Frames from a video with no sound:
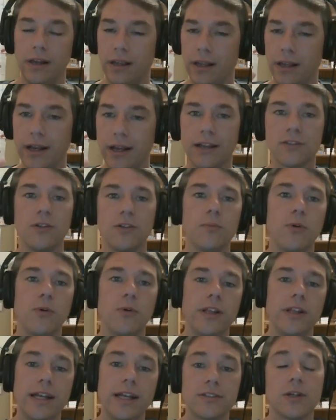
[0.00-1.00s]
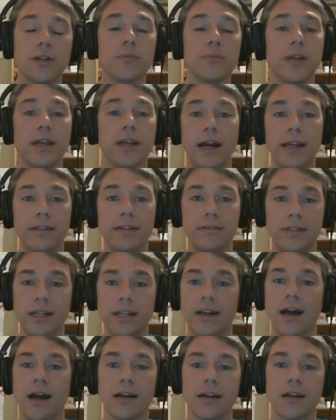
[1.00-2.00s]
an excellent point. That's something I
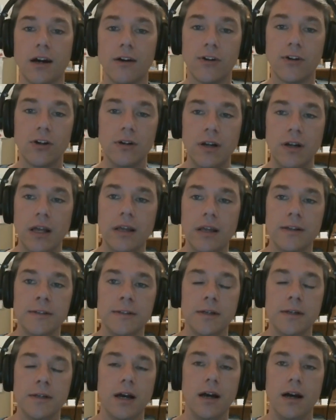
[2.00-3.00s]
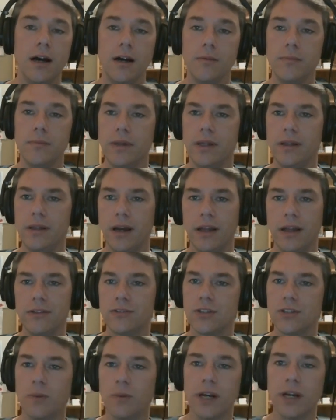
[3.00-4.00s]
did not cover.
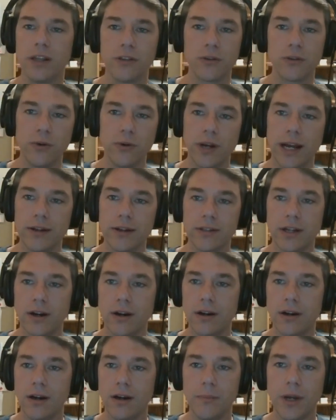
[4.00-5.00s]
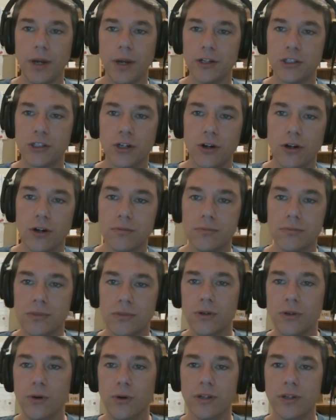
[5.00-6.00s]
Somebody threw it out there. I'm not sure
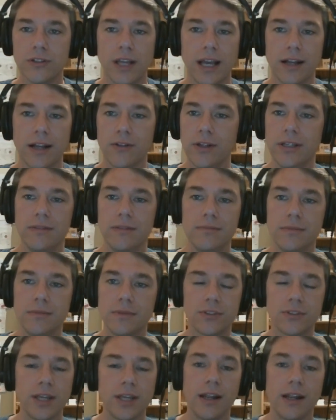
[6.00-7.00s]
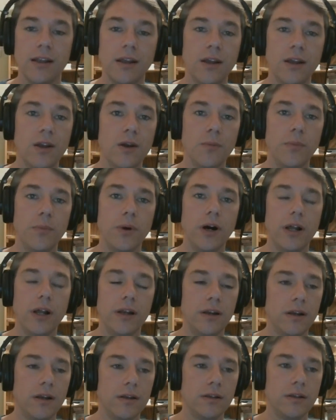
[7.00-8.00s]
who exactly said it,
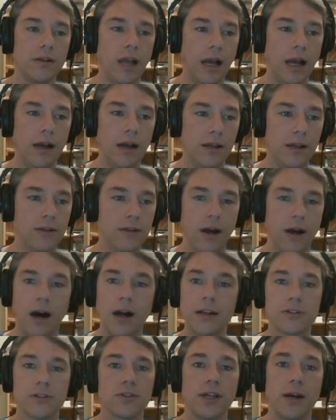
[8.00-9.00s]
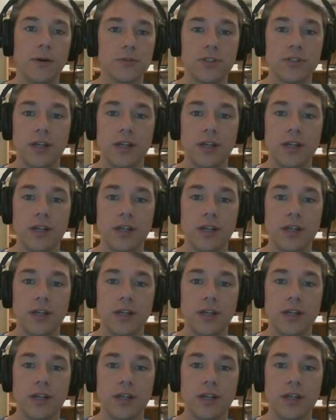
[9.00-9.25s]
but honestly, I was